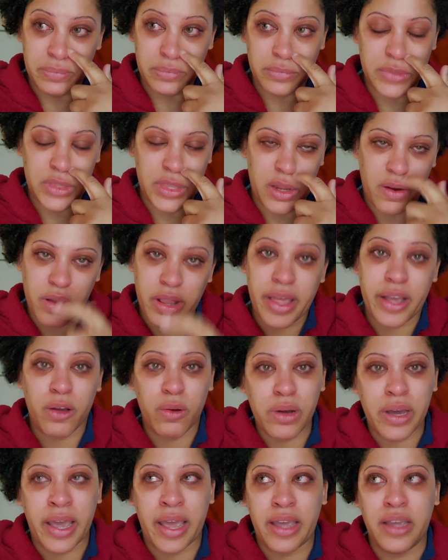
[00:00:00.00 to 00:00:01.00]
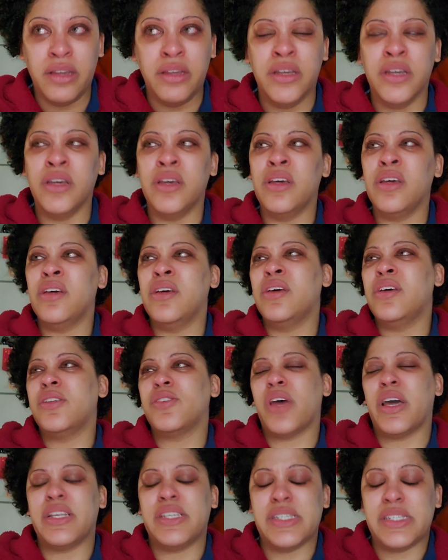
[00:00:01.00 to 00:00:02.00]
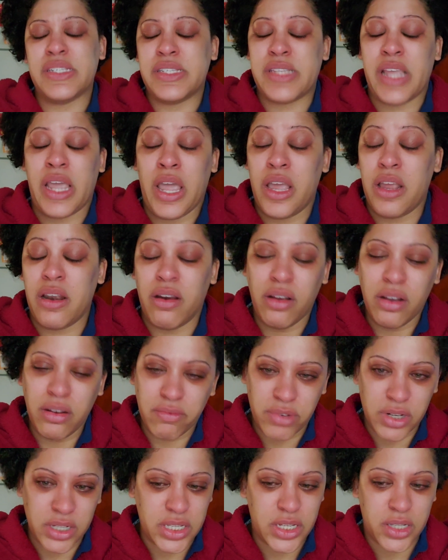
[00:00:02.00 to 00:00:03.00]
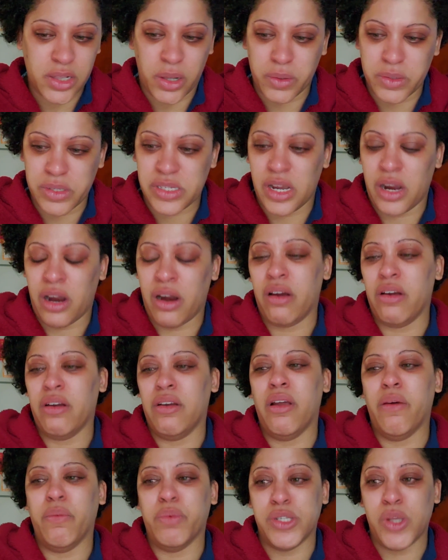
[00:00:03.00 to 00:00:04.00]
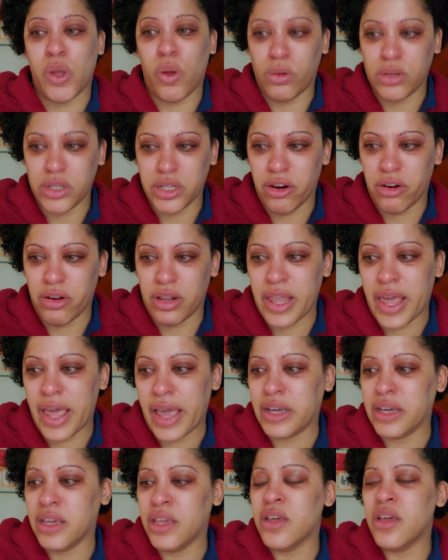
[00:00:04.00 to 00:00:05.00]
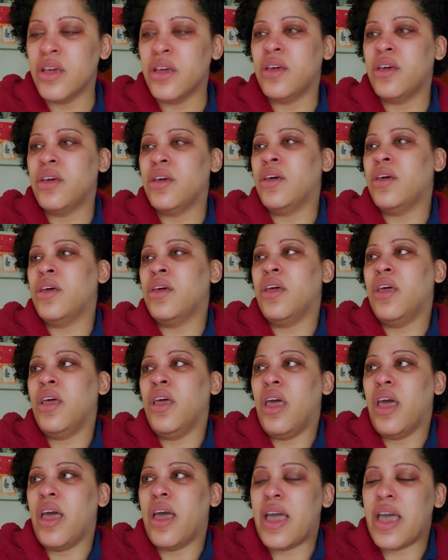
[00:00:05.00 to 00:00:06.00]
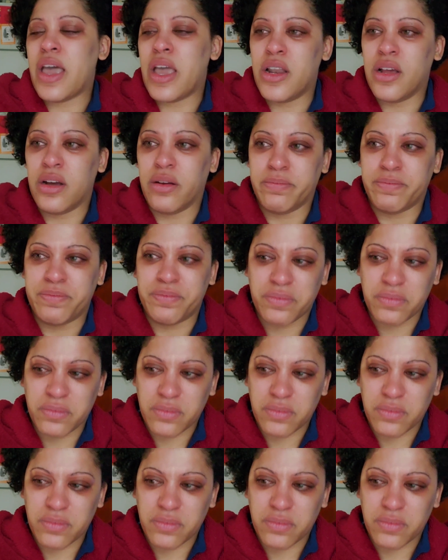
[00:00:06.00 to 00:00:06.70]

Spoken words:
And they were like, okay. So I just stayed really close to her and was holding her leg. And